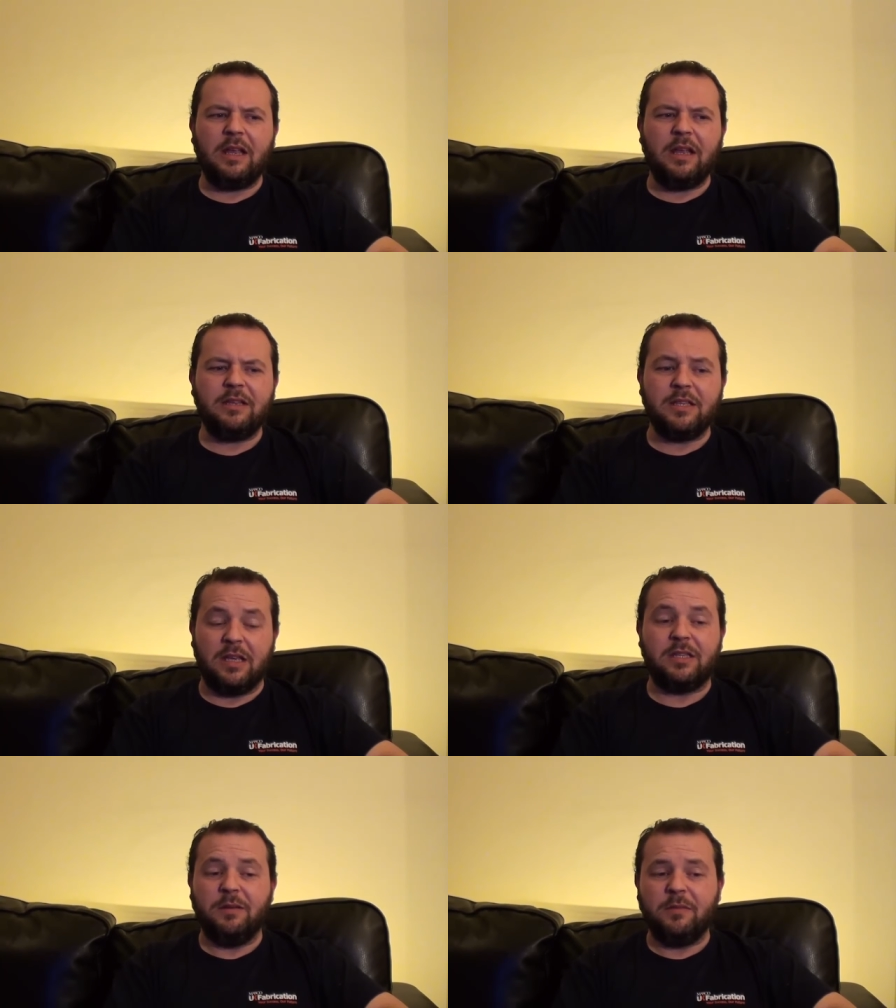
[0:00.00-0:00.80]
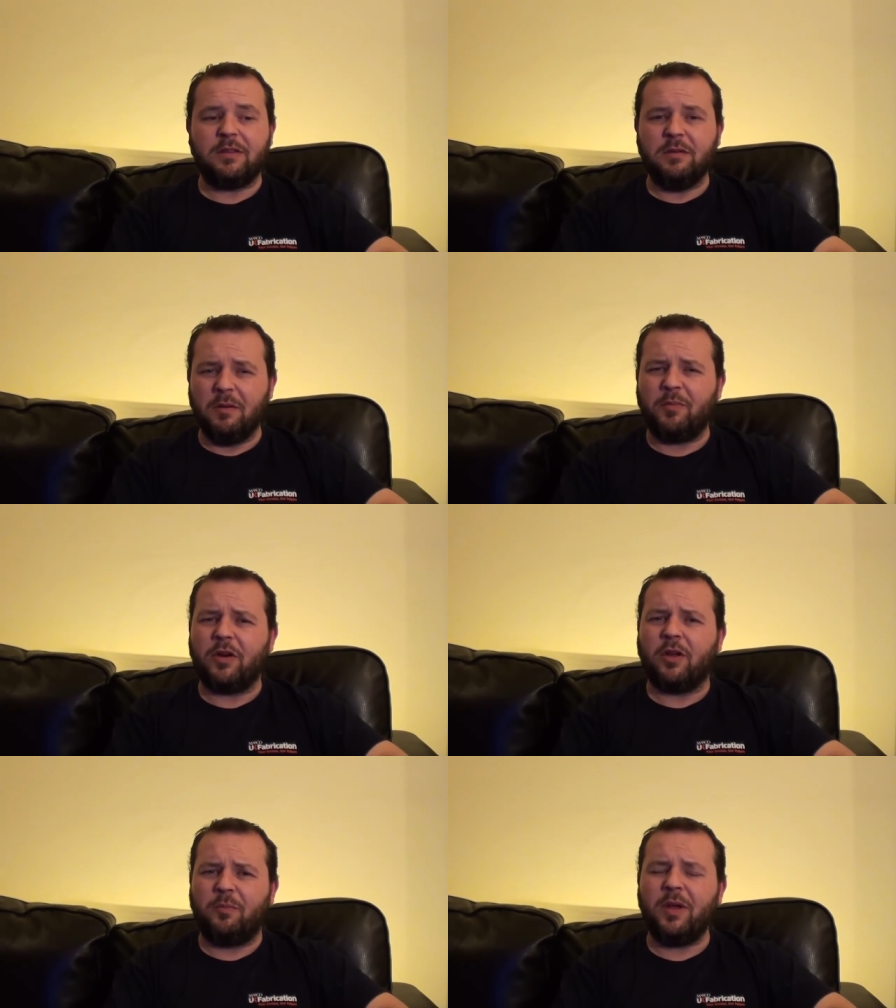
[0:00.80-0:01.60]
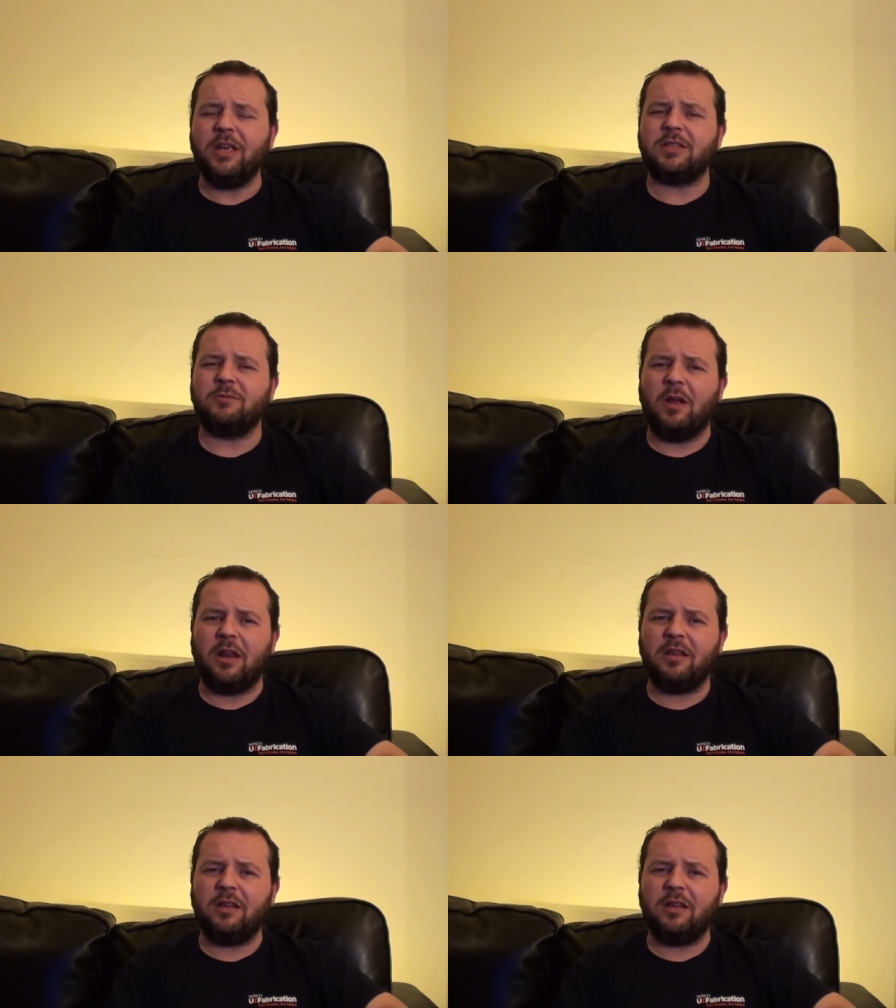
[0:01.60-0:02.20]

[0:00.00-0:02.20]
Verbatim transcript: it it seemed it seemed a pretty good pace as well.